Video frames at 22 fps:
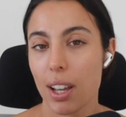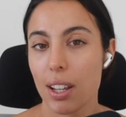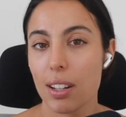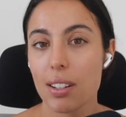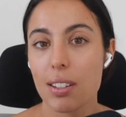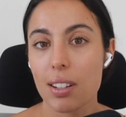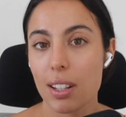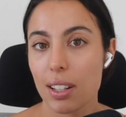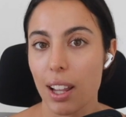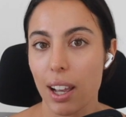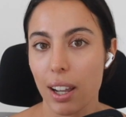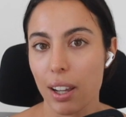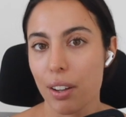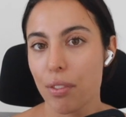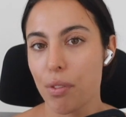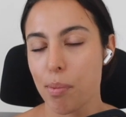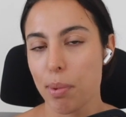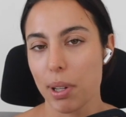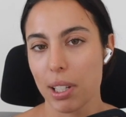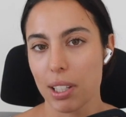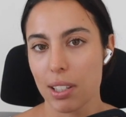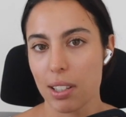and a lack of
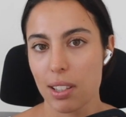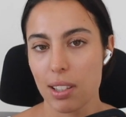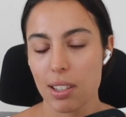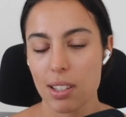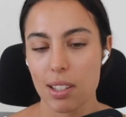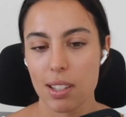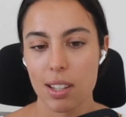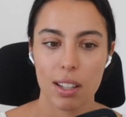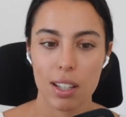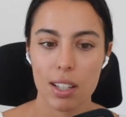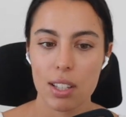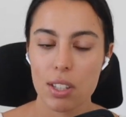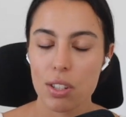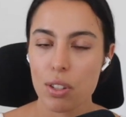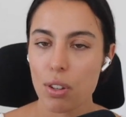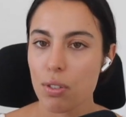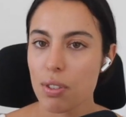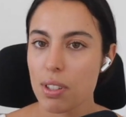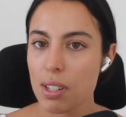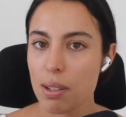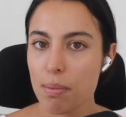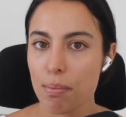abundance. It's so
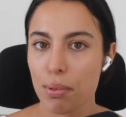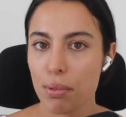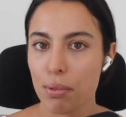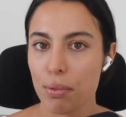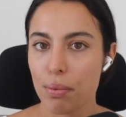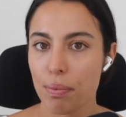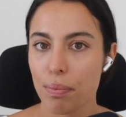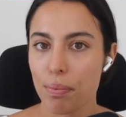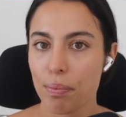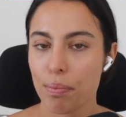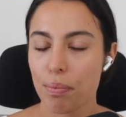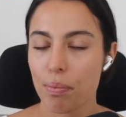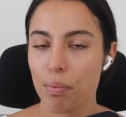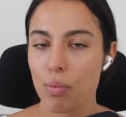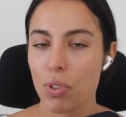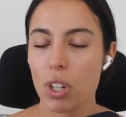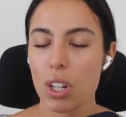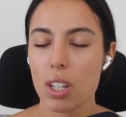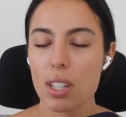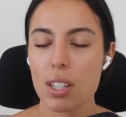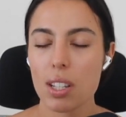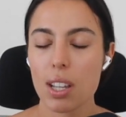simple. You
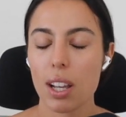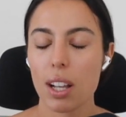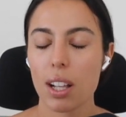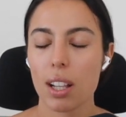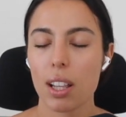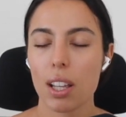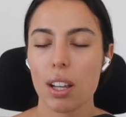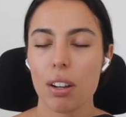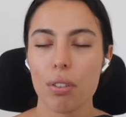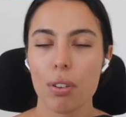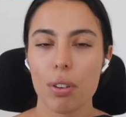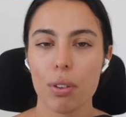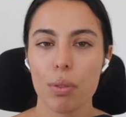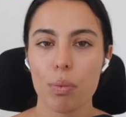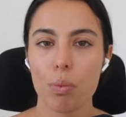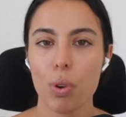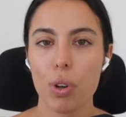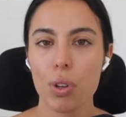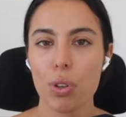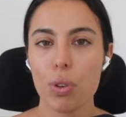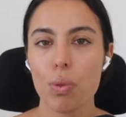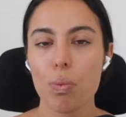need to get clear on
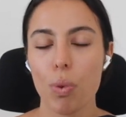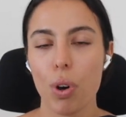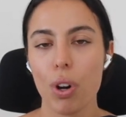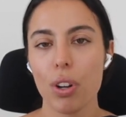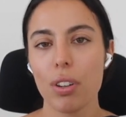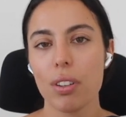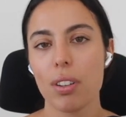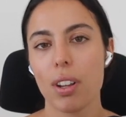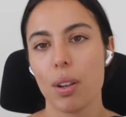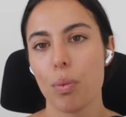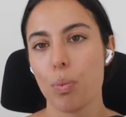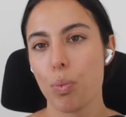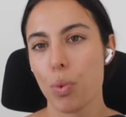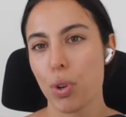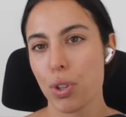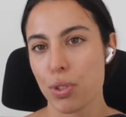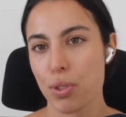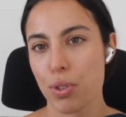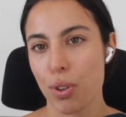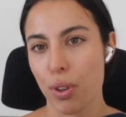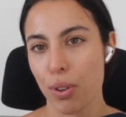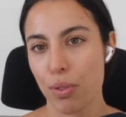what you want and what
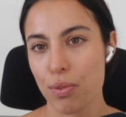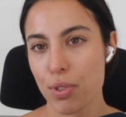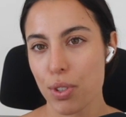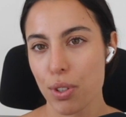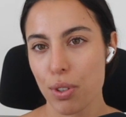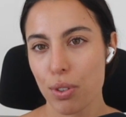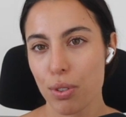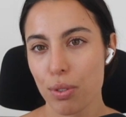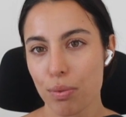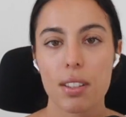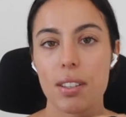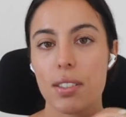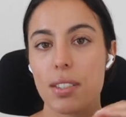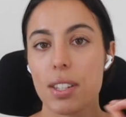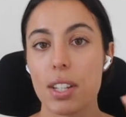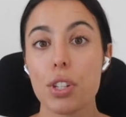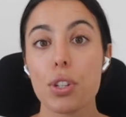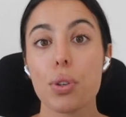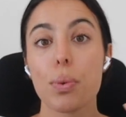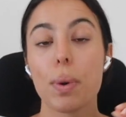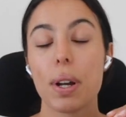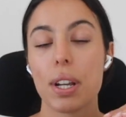serves you.
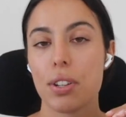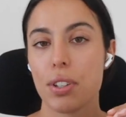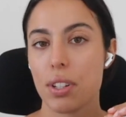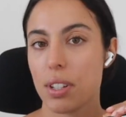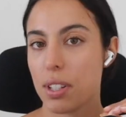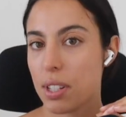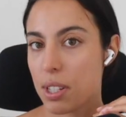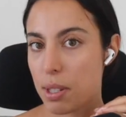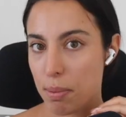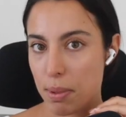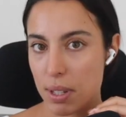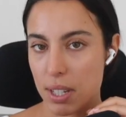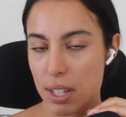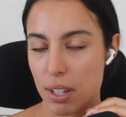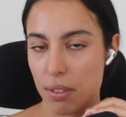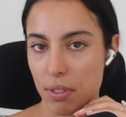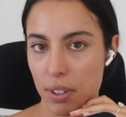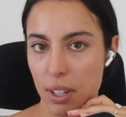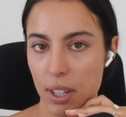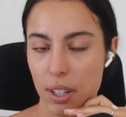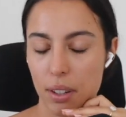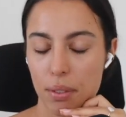Situation
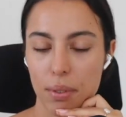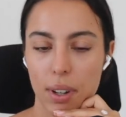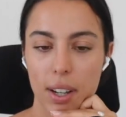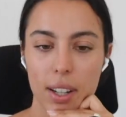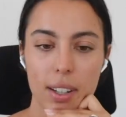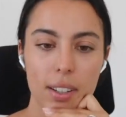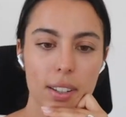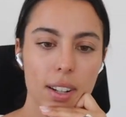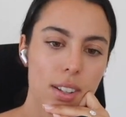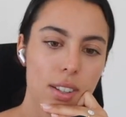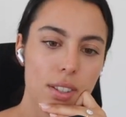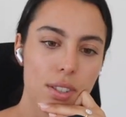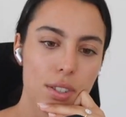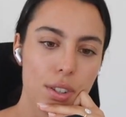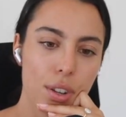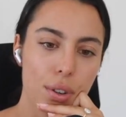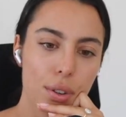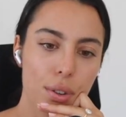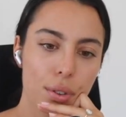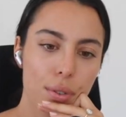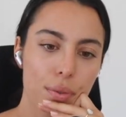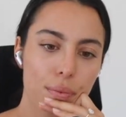specific, right?
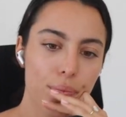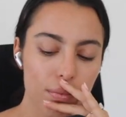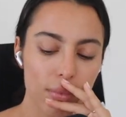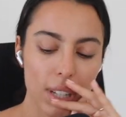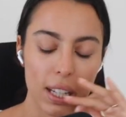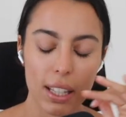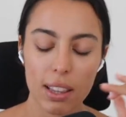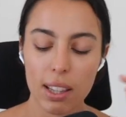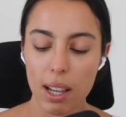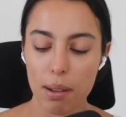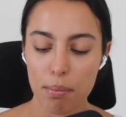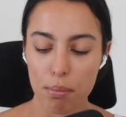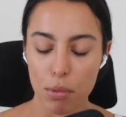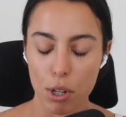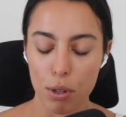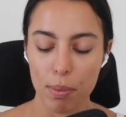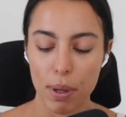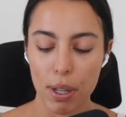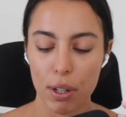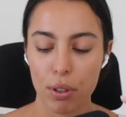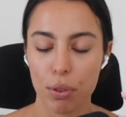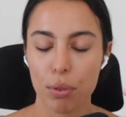So in that
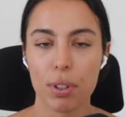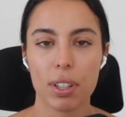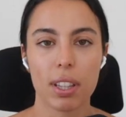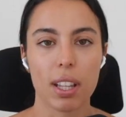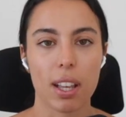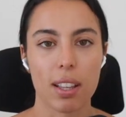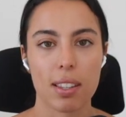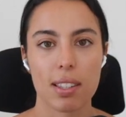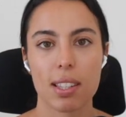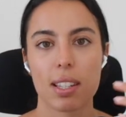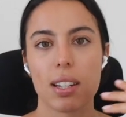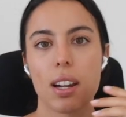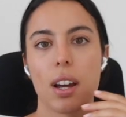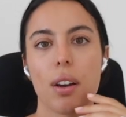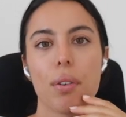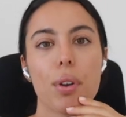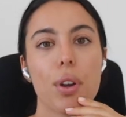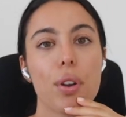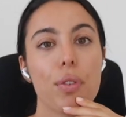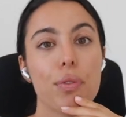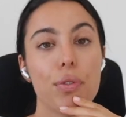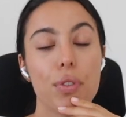moment or in that
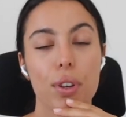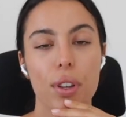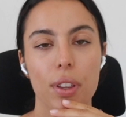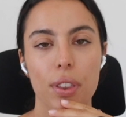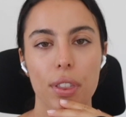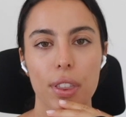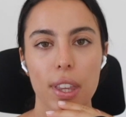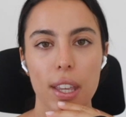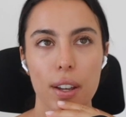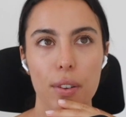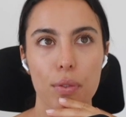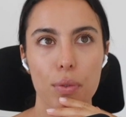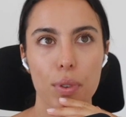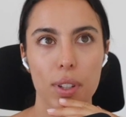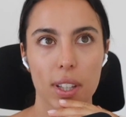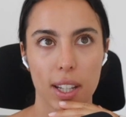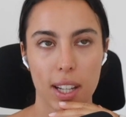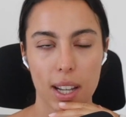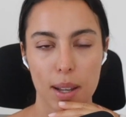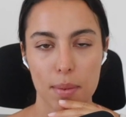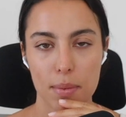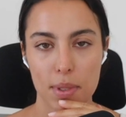scenario, if you can think of one
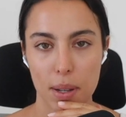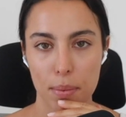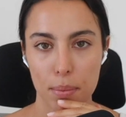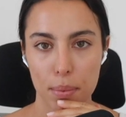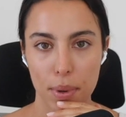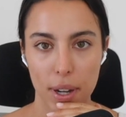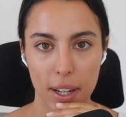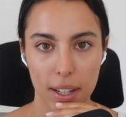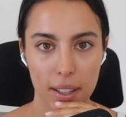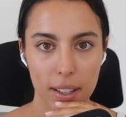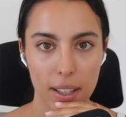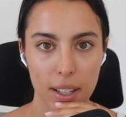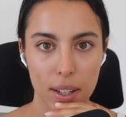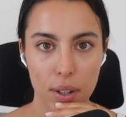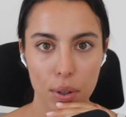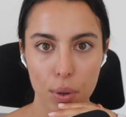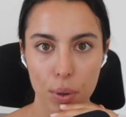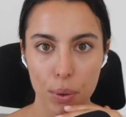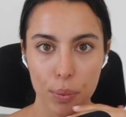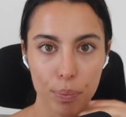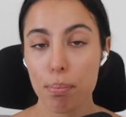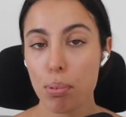that comes up regularly,
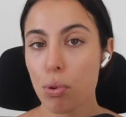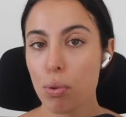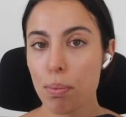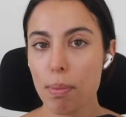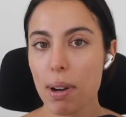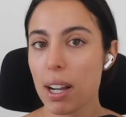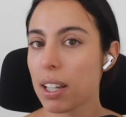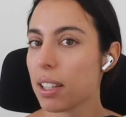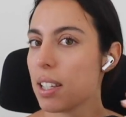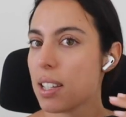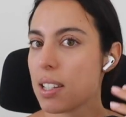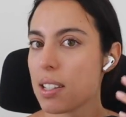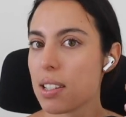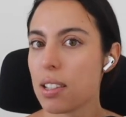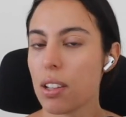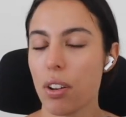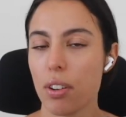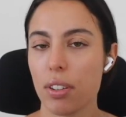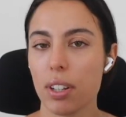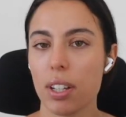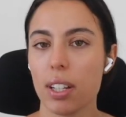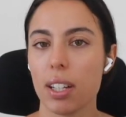or bookmark this,
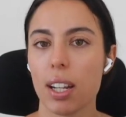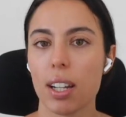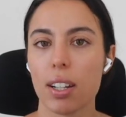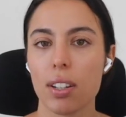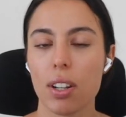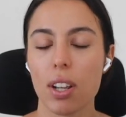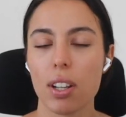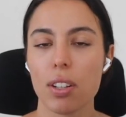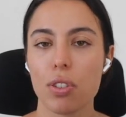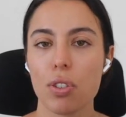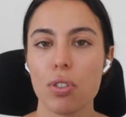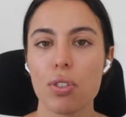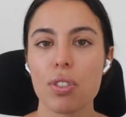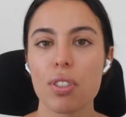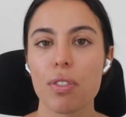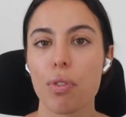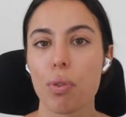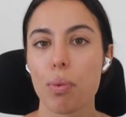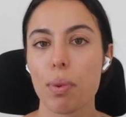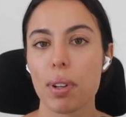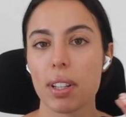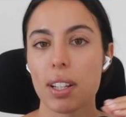learn it, and use it
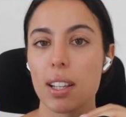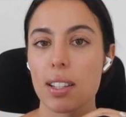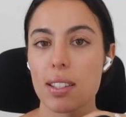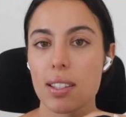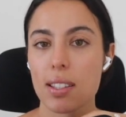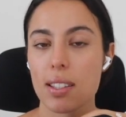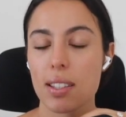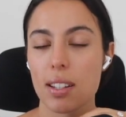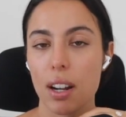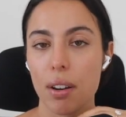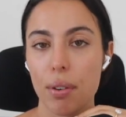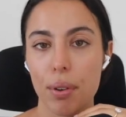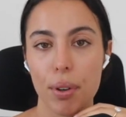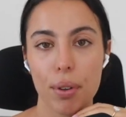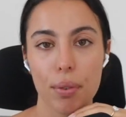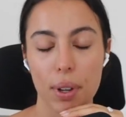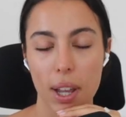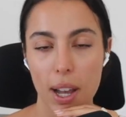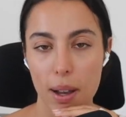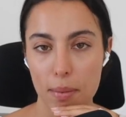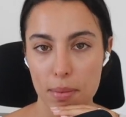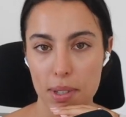for when that scenario
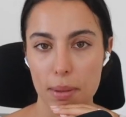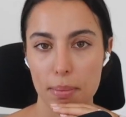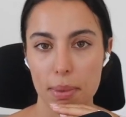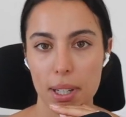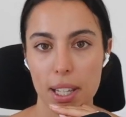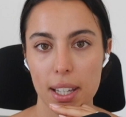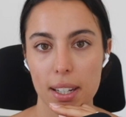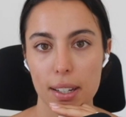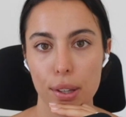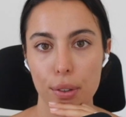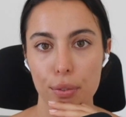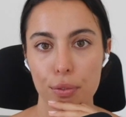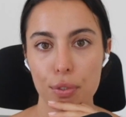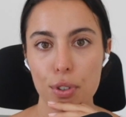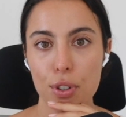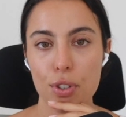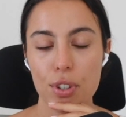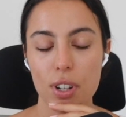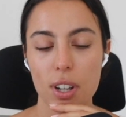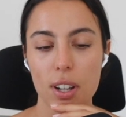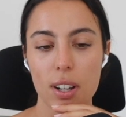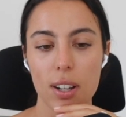comes up again in the
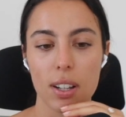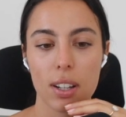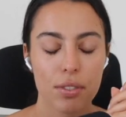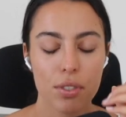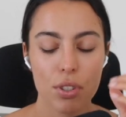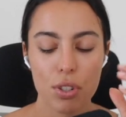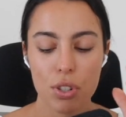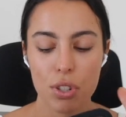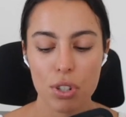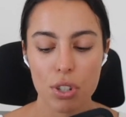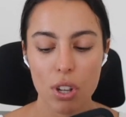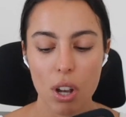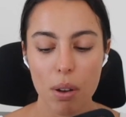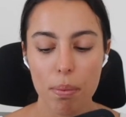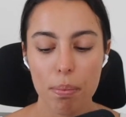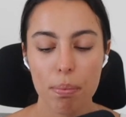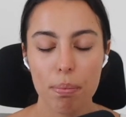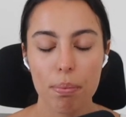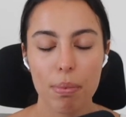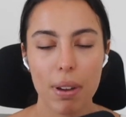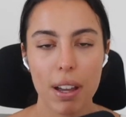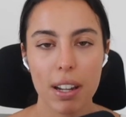future, just
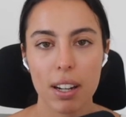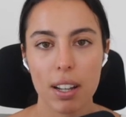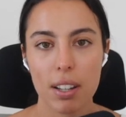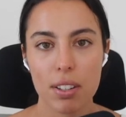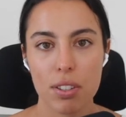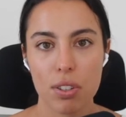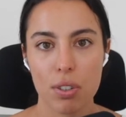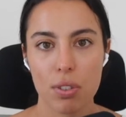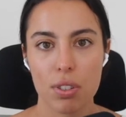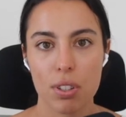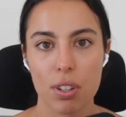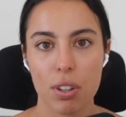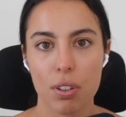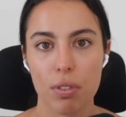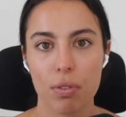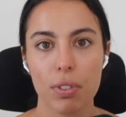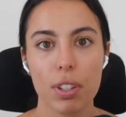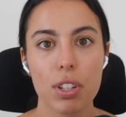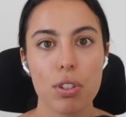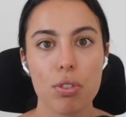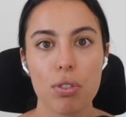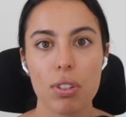stop and ask yourself,
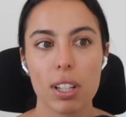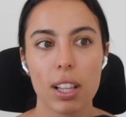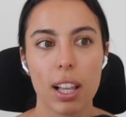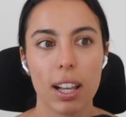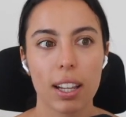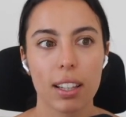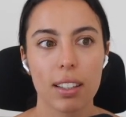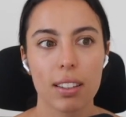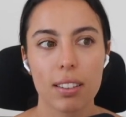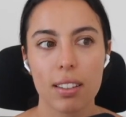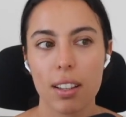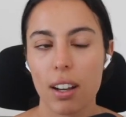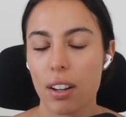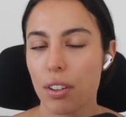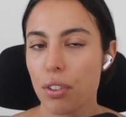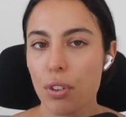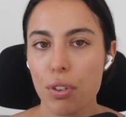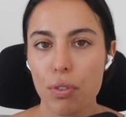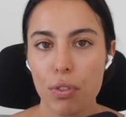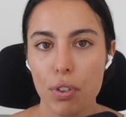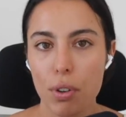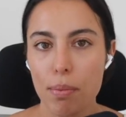literally, like, I don't
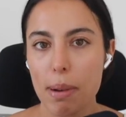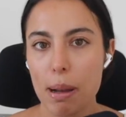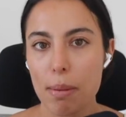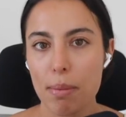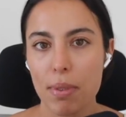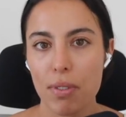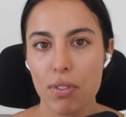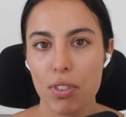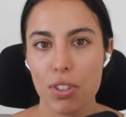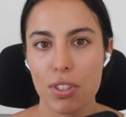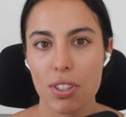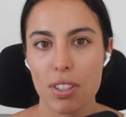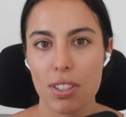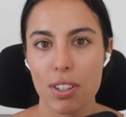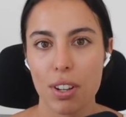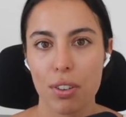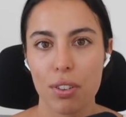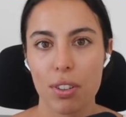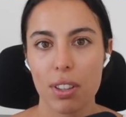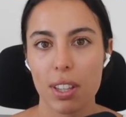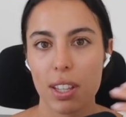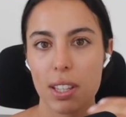know if your mum ever used to
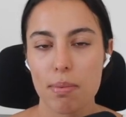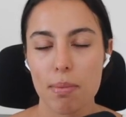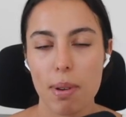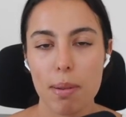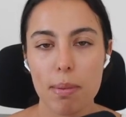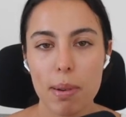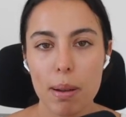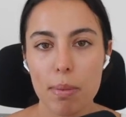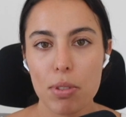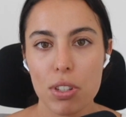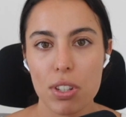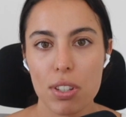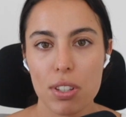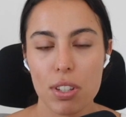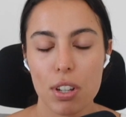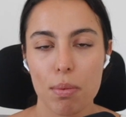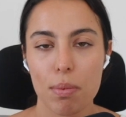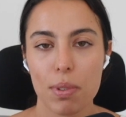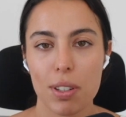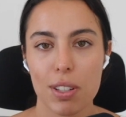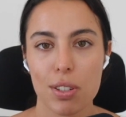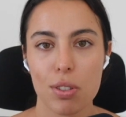tell you this. My mum used to tell
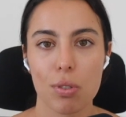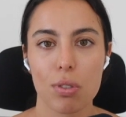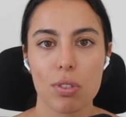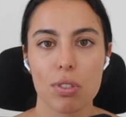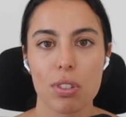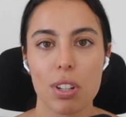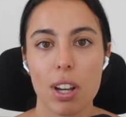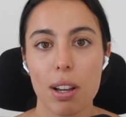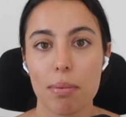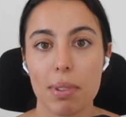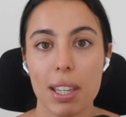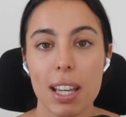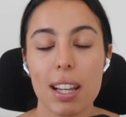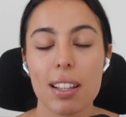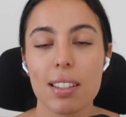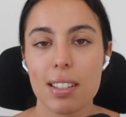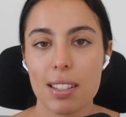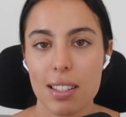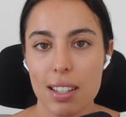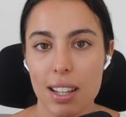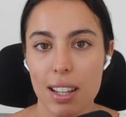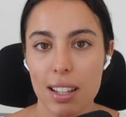me this all the time, count
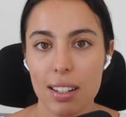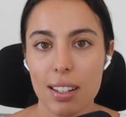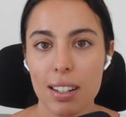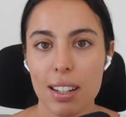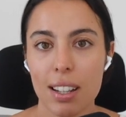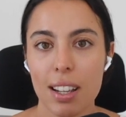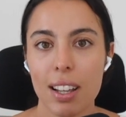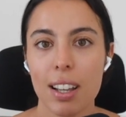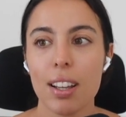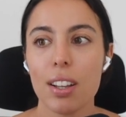to 10.